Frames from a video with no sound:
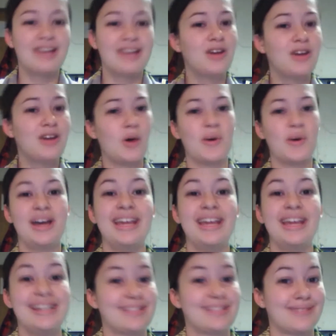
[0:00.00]
No
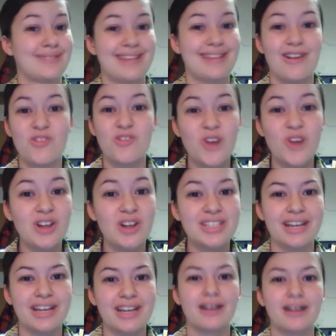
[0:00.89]
one is without
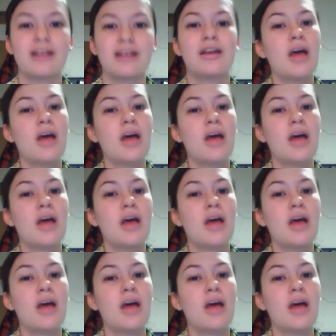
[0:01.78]
fault here.